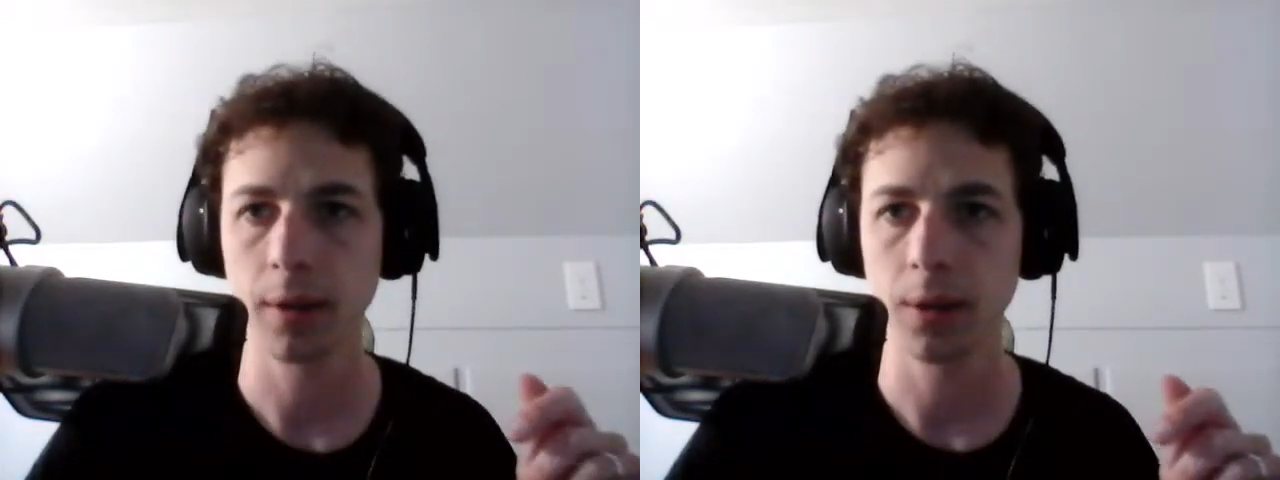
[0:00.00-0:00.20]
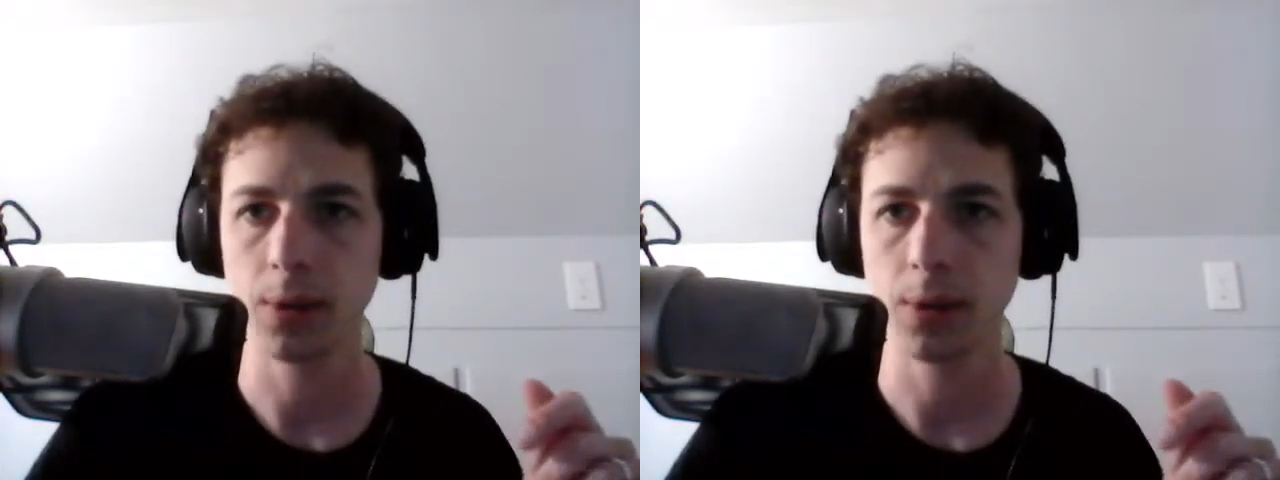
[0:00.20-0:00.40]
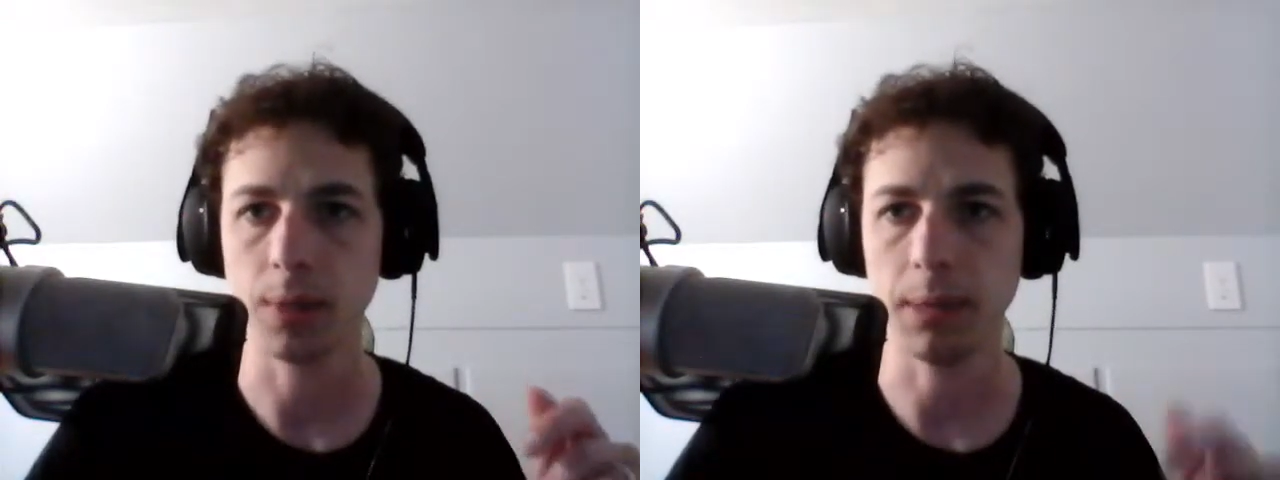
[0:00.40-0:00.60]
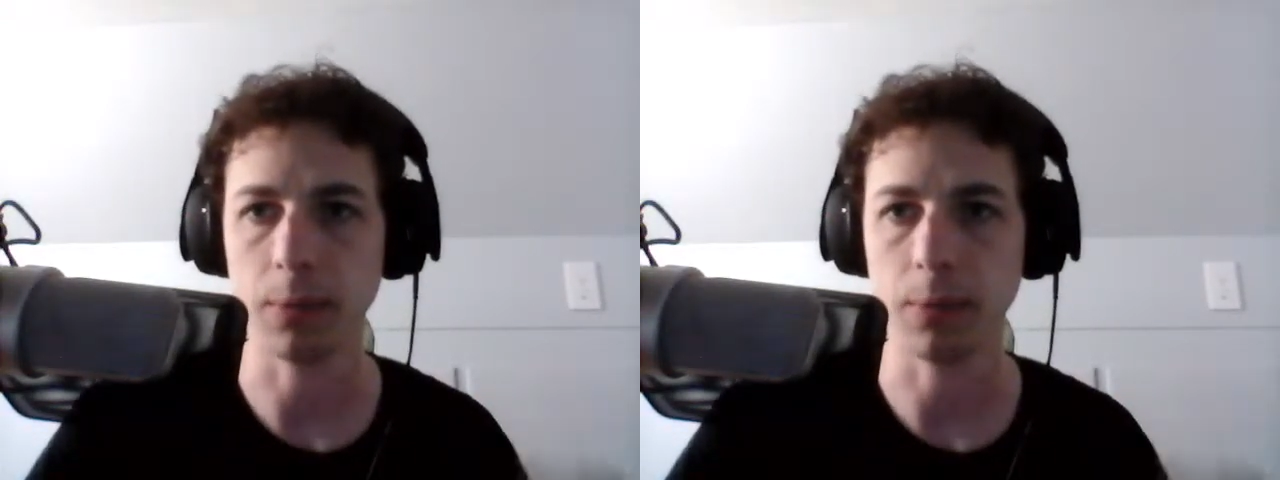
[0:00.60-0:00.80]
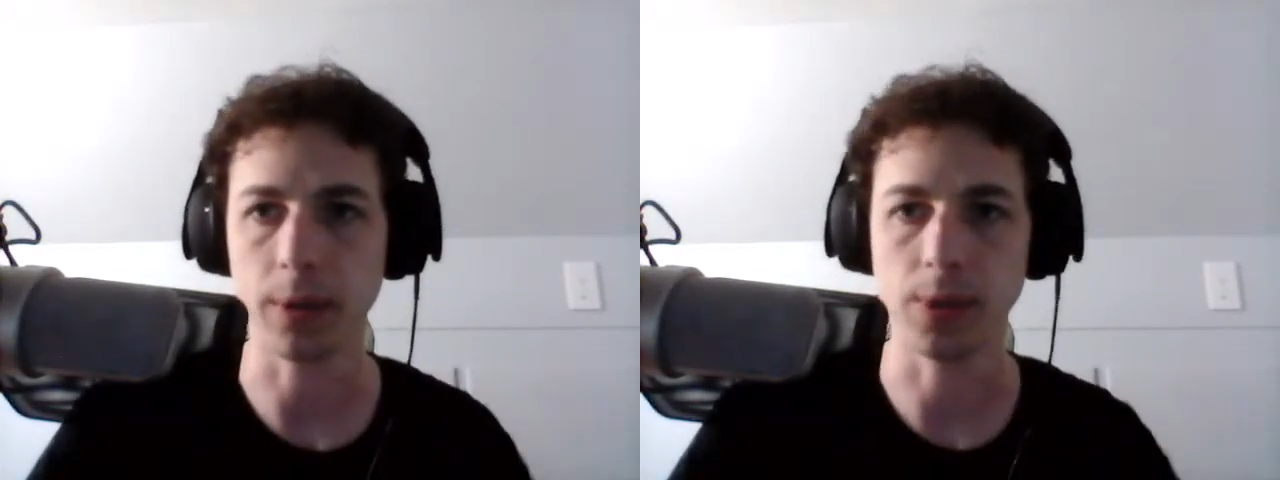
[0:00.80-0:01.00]
so that people
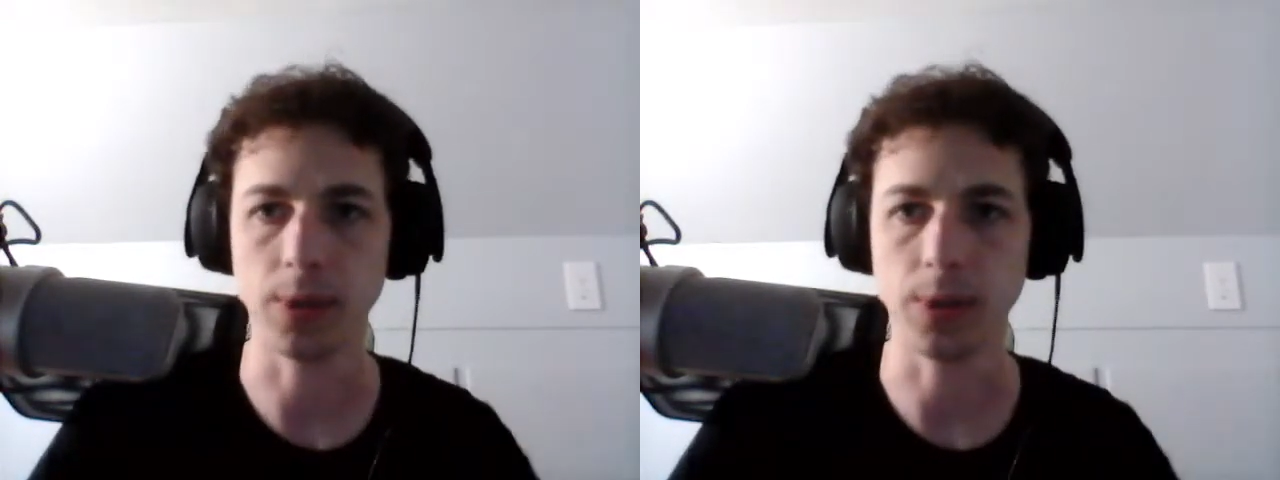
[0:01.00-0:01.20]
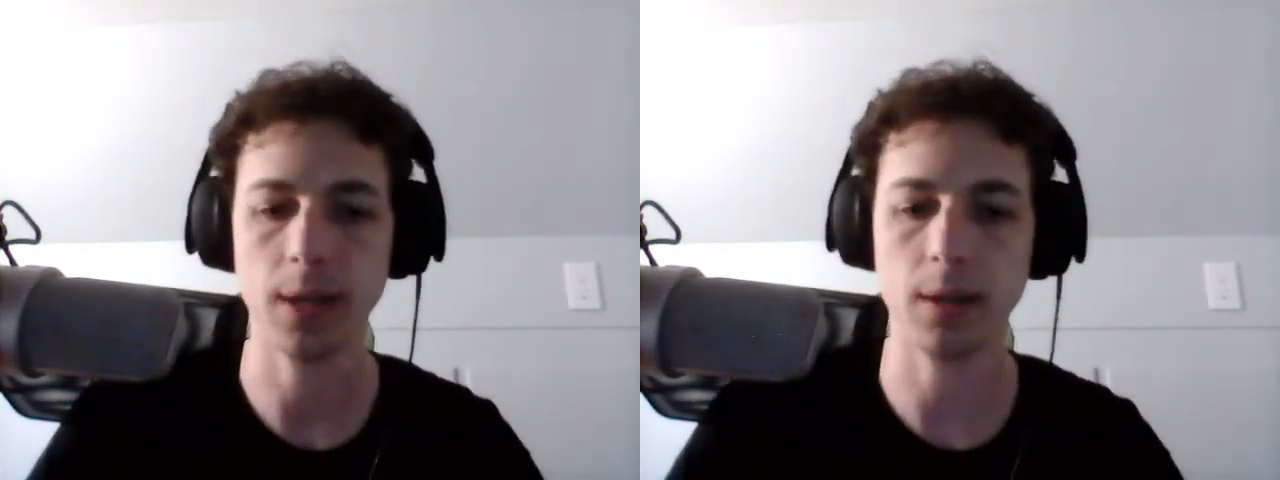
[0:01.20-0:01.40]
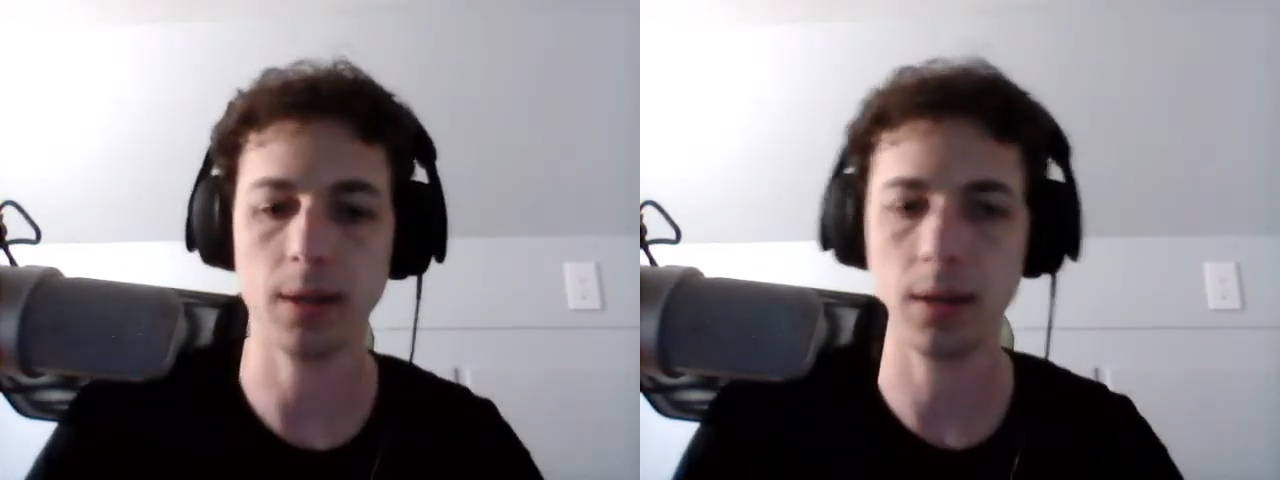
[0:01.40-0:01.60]
can see it,